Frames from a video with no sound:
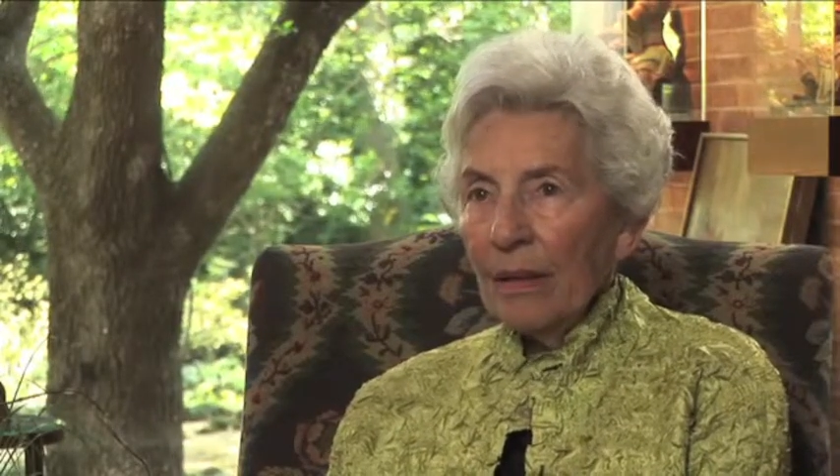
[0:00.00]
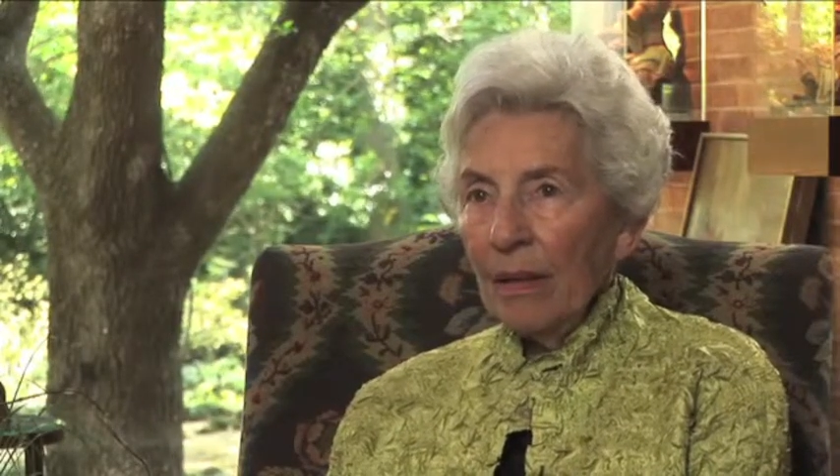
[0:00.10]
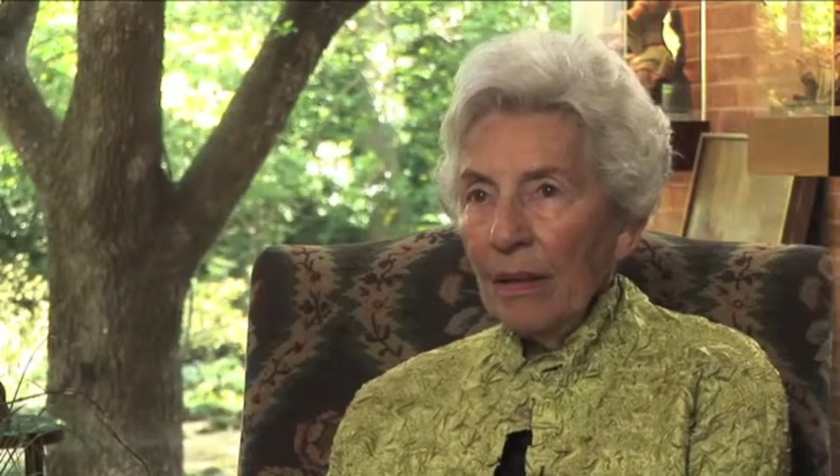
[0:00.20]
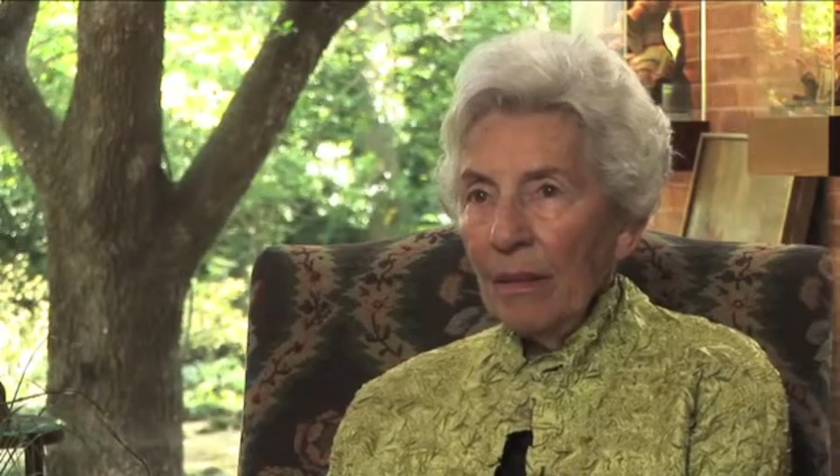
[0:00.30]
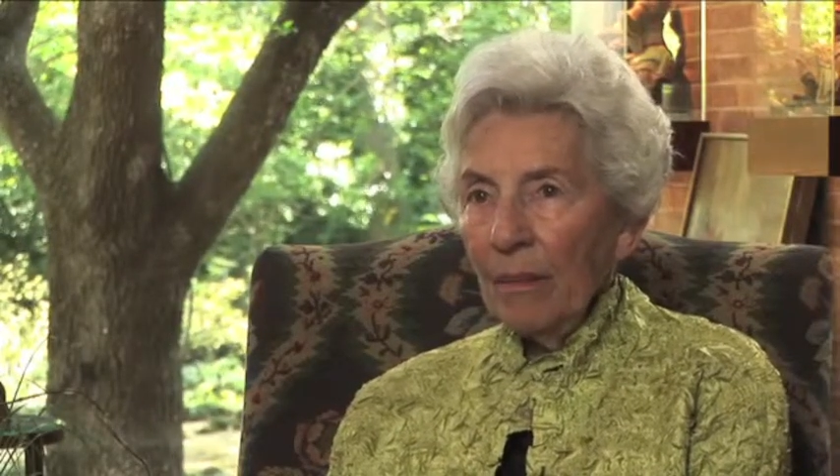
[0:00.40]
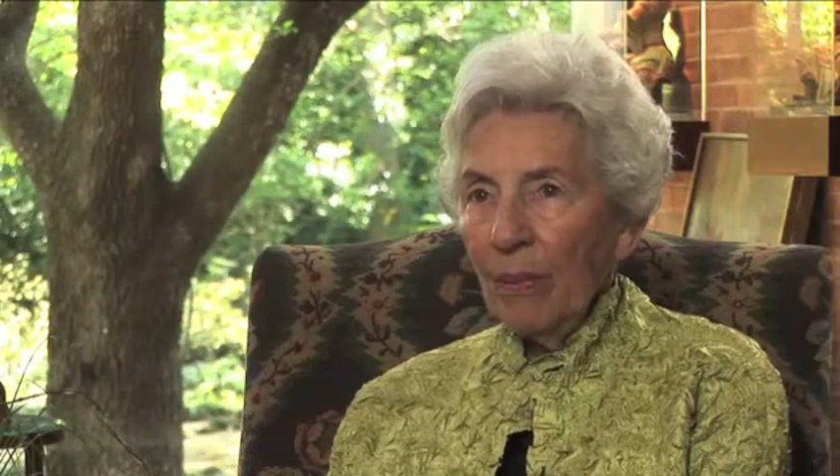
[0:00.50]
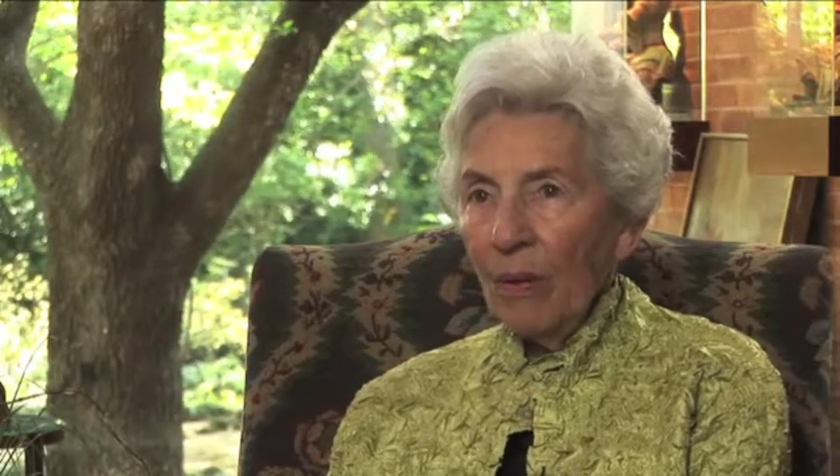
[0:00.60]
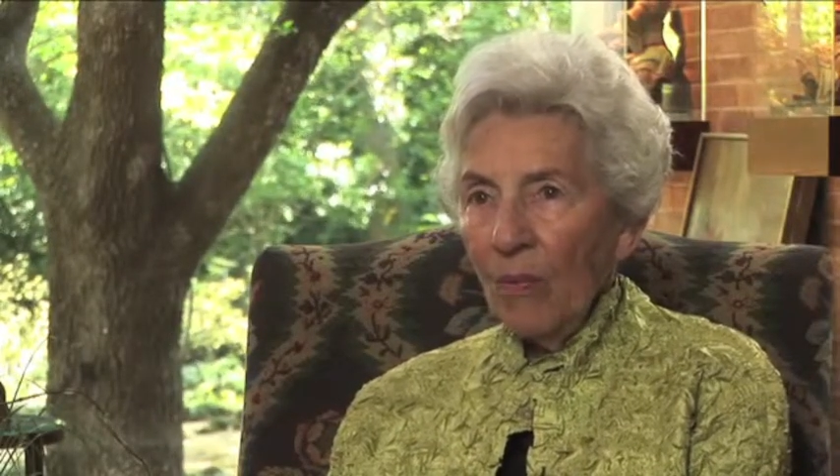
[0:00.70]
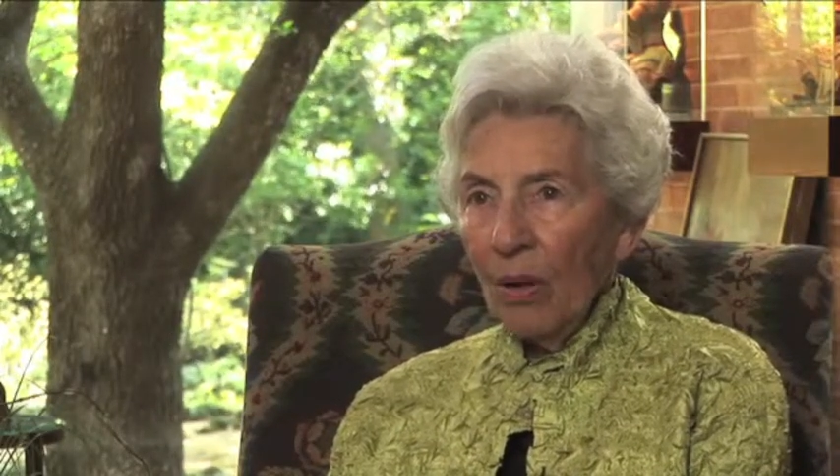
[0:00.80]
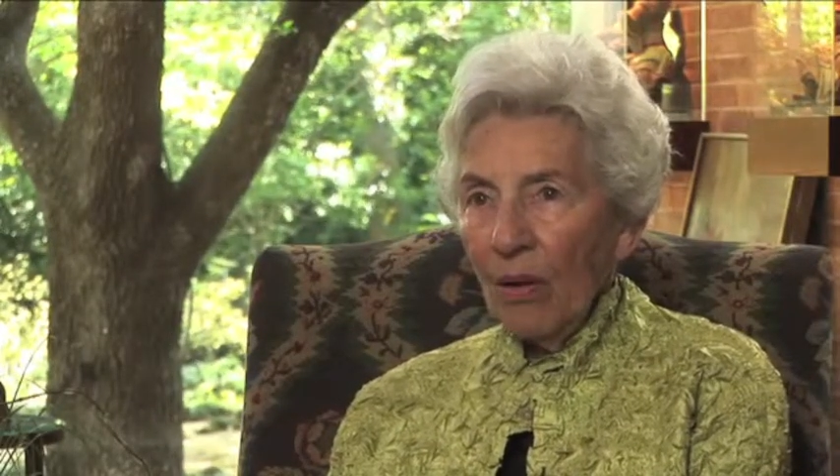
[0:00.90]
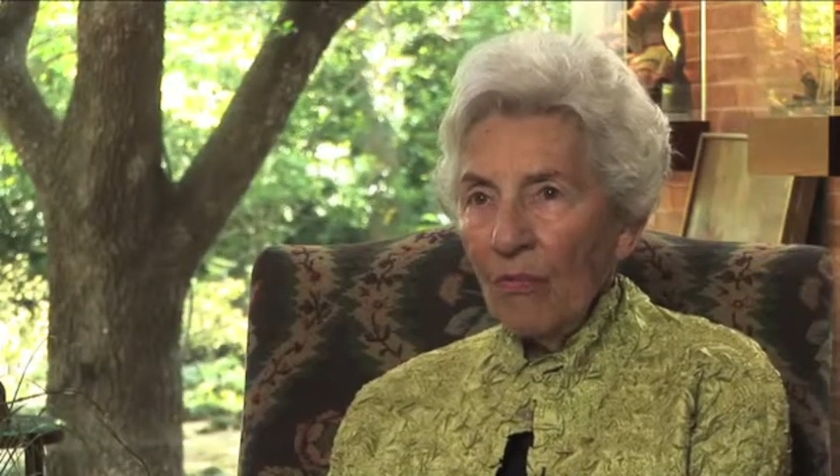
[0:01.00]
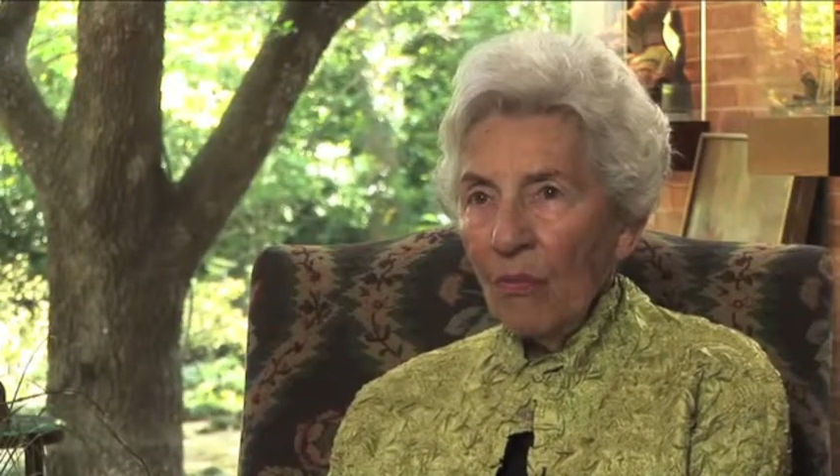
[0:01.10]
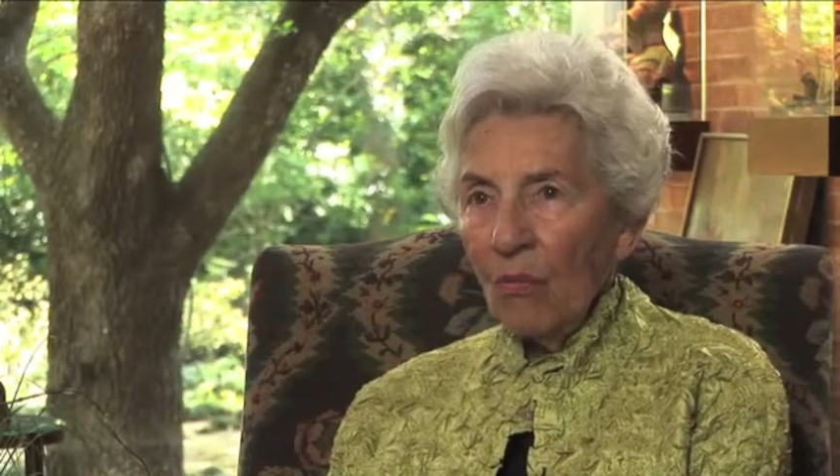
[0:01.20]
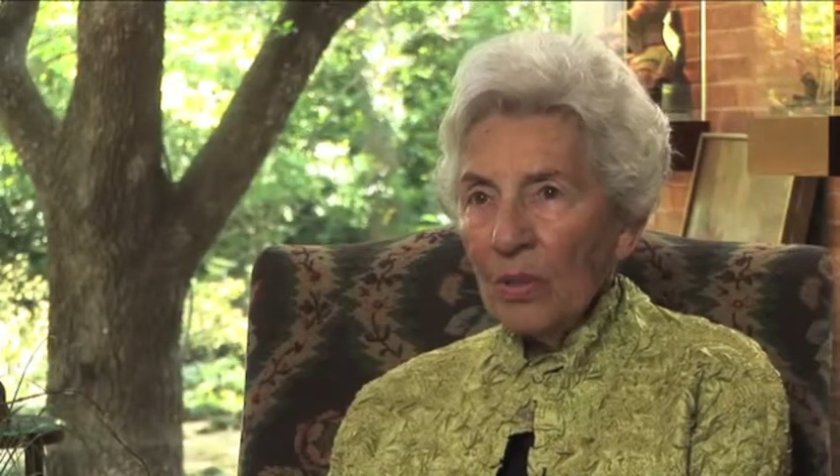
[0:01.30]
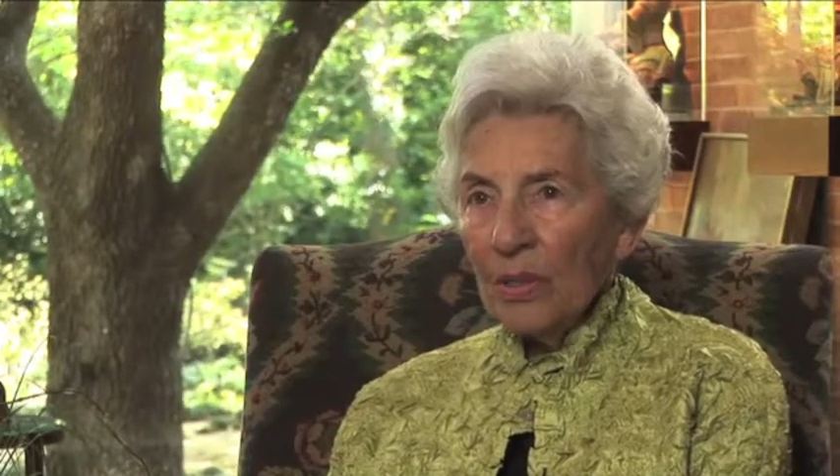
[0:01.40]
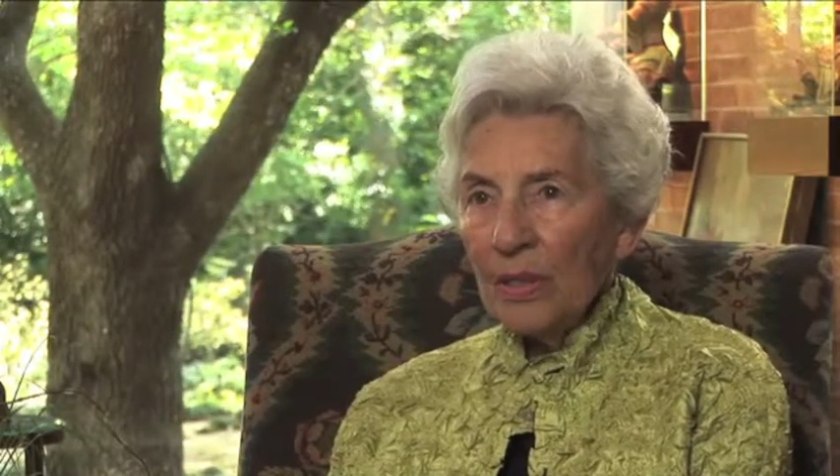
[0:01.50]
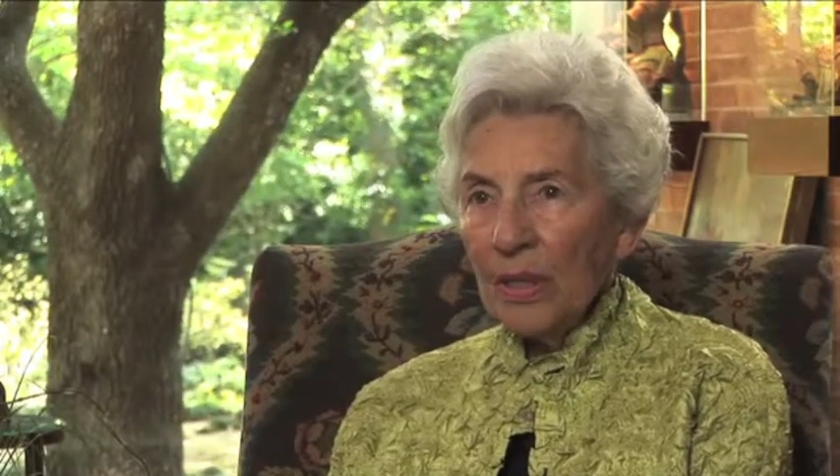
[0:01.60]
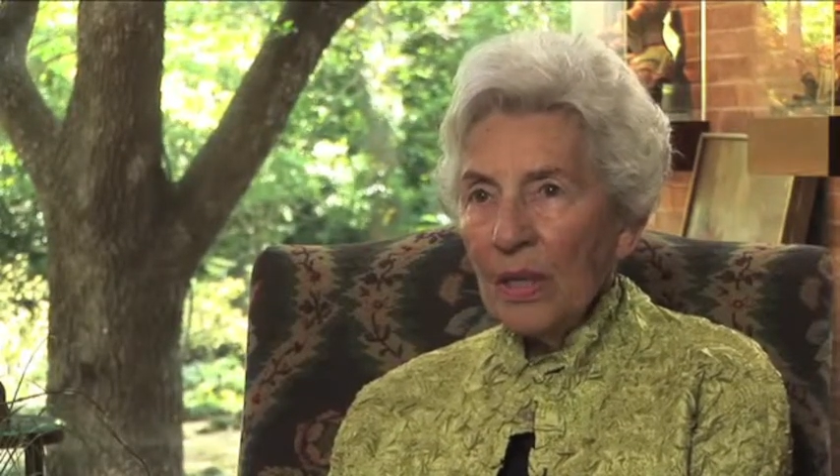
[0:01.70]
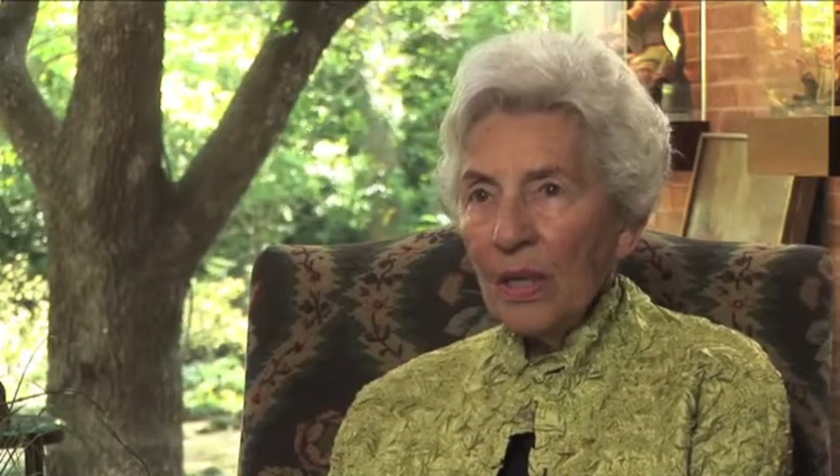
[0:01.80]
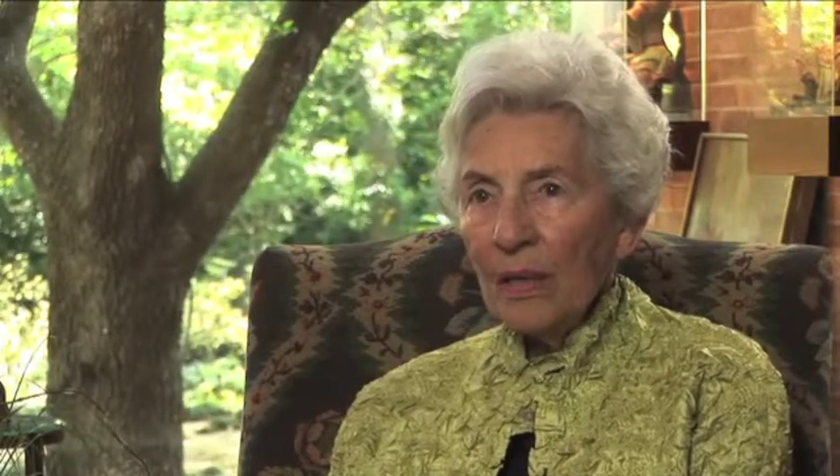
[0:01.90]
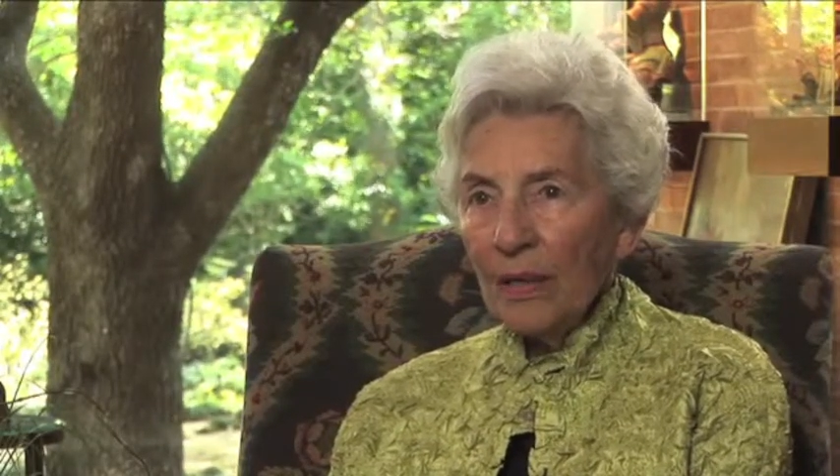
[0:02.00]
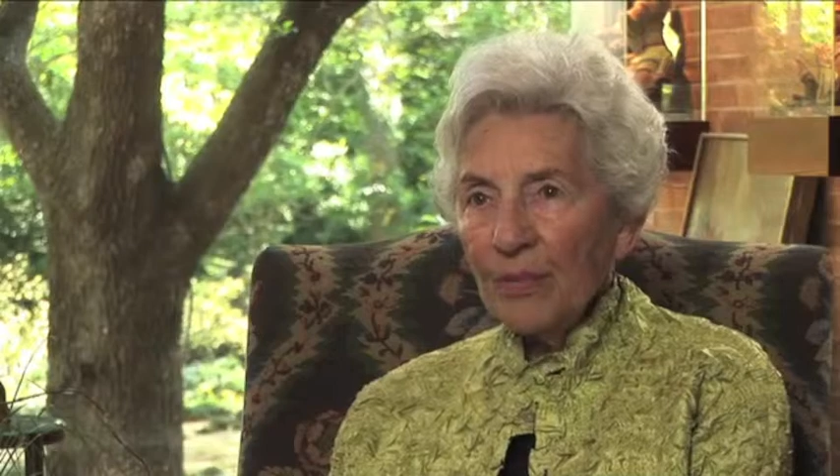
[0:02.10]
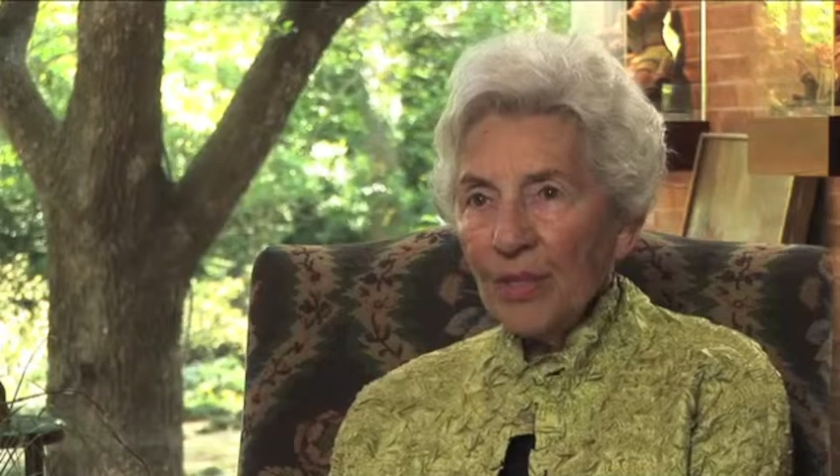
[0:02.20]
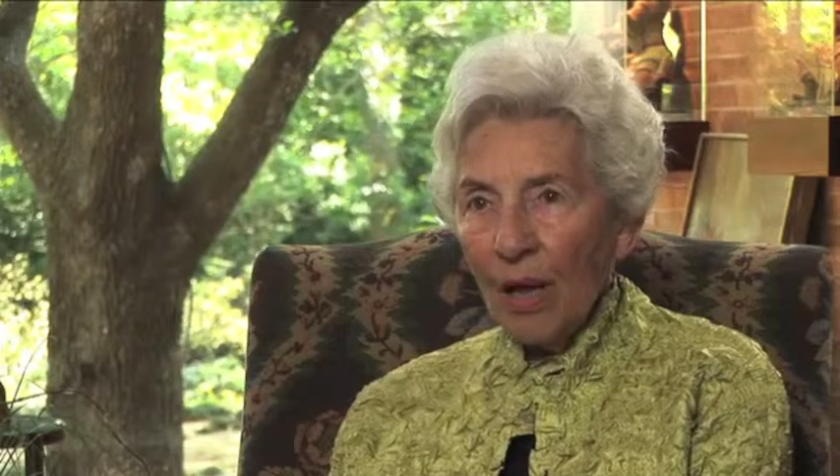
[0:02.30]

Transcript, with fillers: Um, but one of them was the uh,